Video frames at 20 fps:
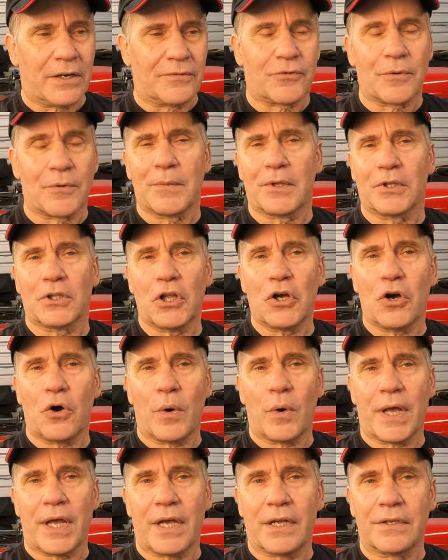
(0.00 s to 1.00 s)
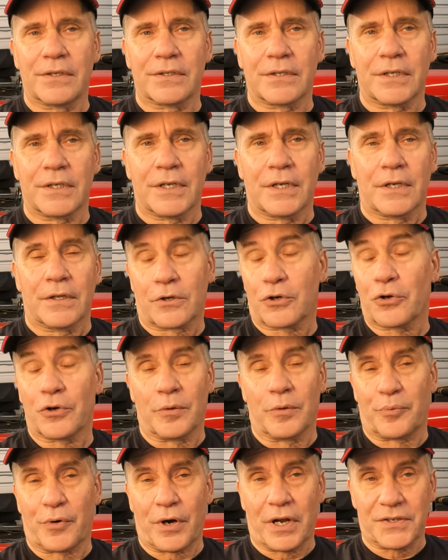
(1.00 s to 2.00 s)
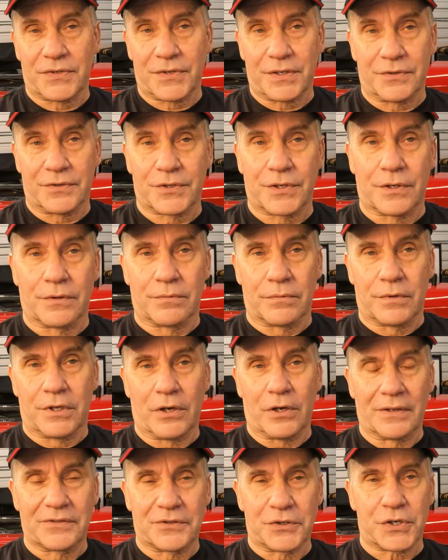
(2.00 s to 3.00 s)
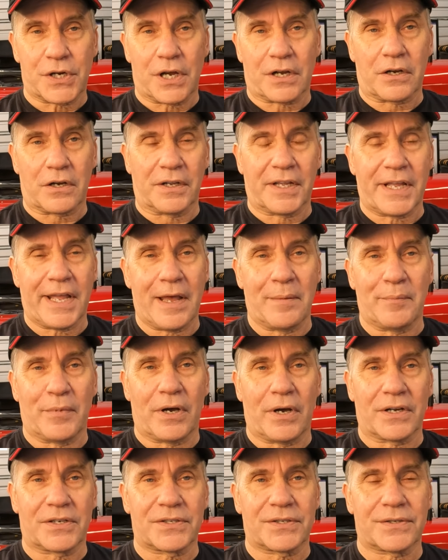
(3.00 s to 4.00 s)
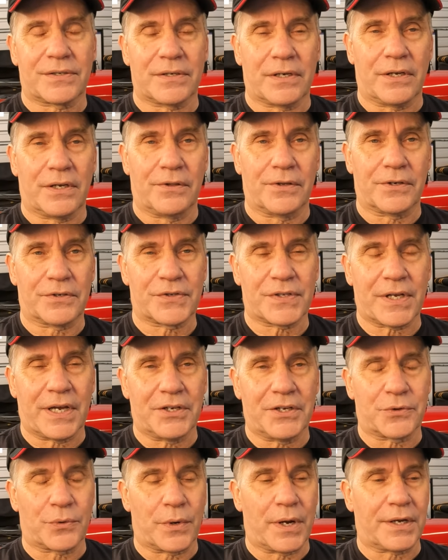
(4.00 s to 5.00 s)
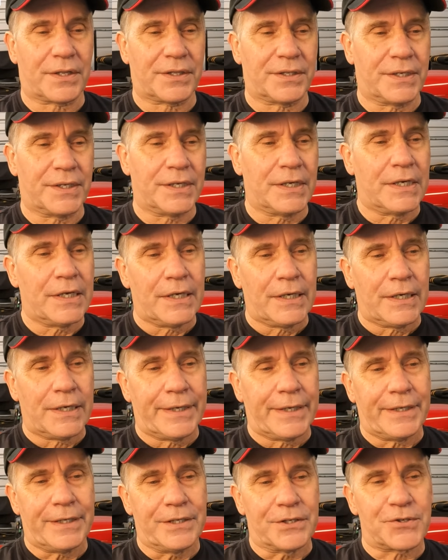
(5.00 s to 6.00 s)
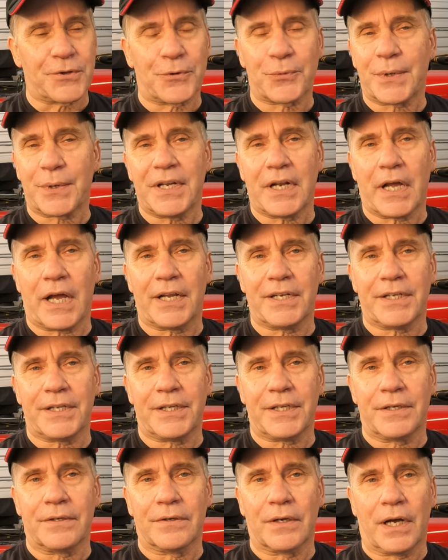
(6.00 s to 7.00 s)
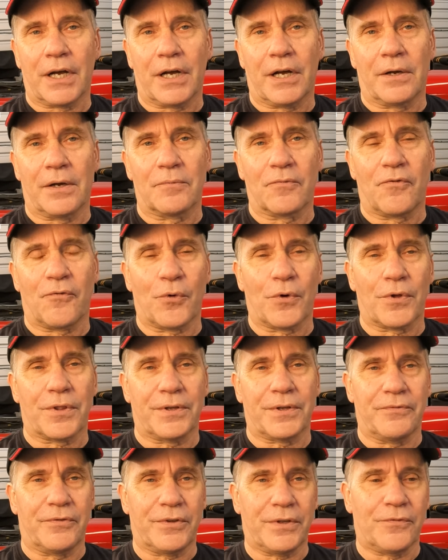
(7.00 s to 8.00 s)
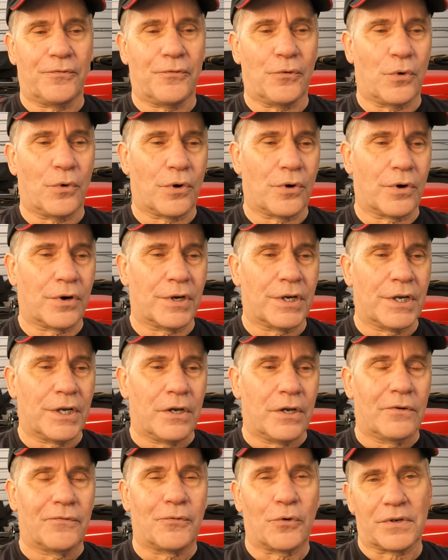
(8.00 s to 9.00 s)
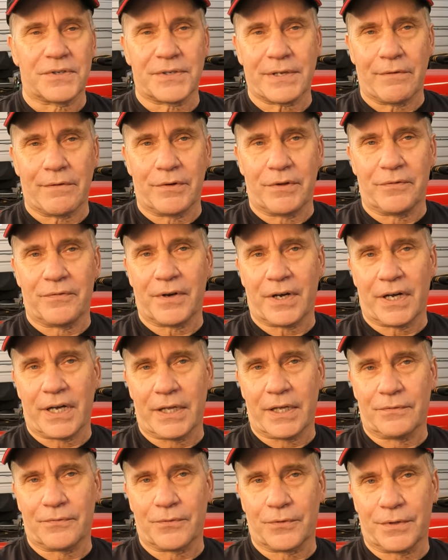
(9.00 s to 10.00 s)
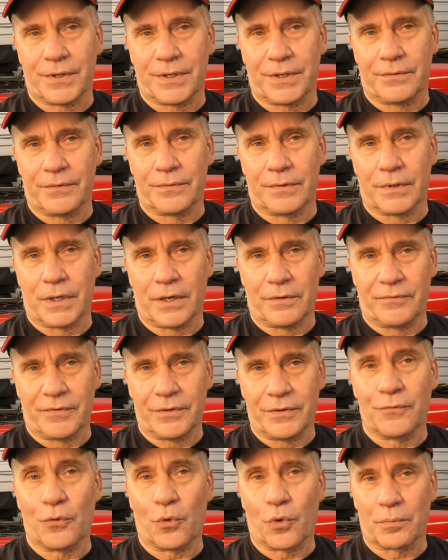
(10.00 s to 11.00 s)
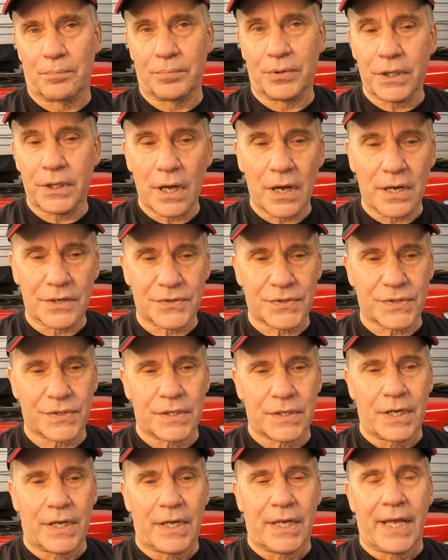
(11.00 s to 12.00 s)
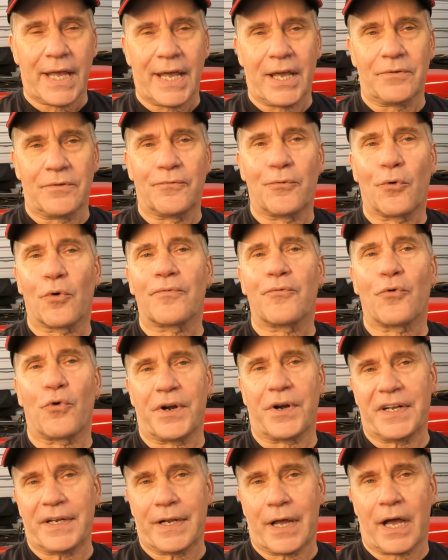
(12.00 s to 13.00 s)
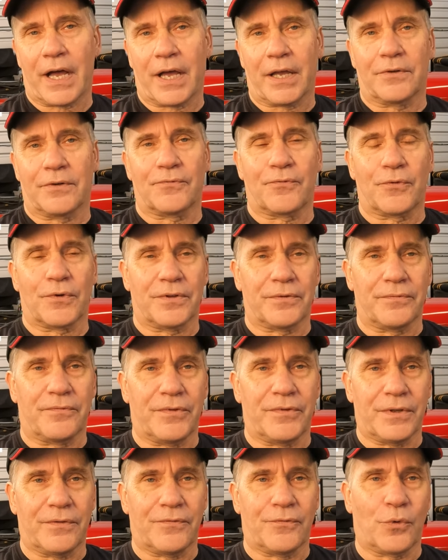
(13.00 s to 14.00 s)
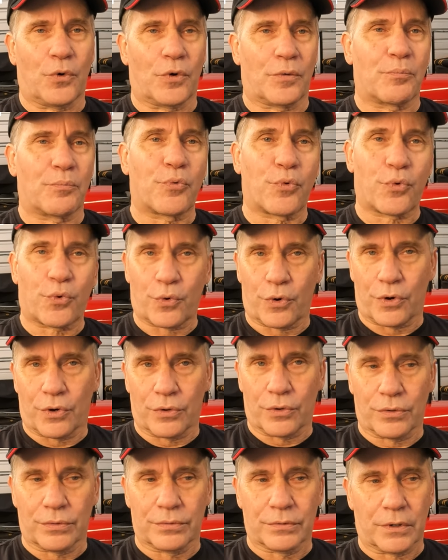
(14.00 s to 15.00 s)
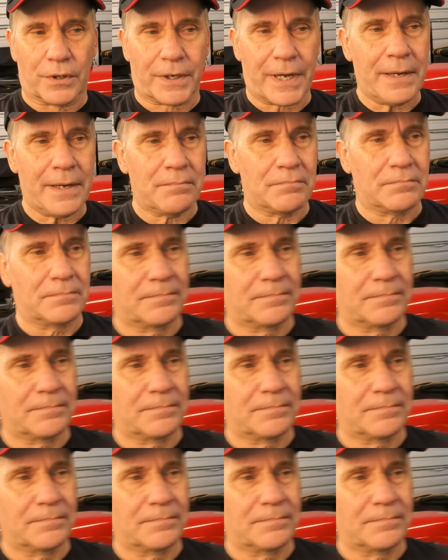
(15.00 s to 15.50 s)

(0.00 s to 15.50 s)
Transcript: From the low end, current pricing, so you ought to check on Cambox, their site directly, is $390 for the V4, $475 for the V4 Plus, and $449 for the V4 Pro, okay?